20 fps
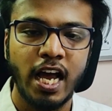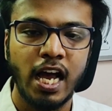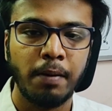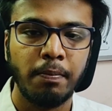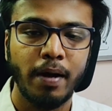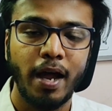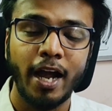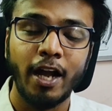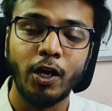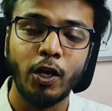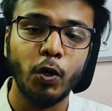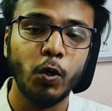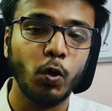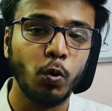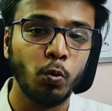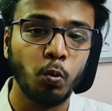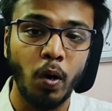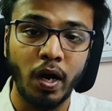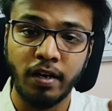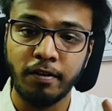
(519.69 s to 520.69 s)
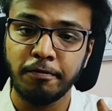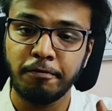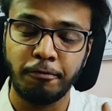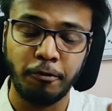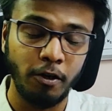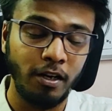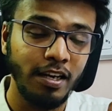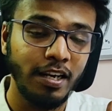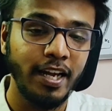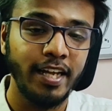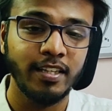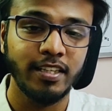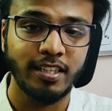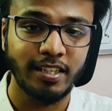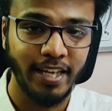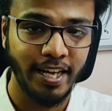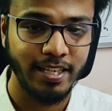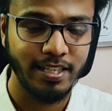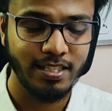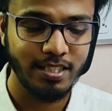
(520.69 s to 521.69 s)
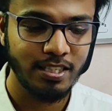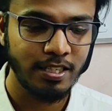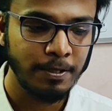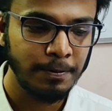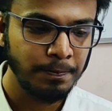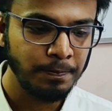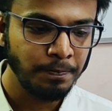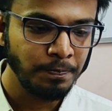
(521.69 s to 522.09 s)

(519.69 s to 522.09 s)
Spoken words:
app and took one full-length test.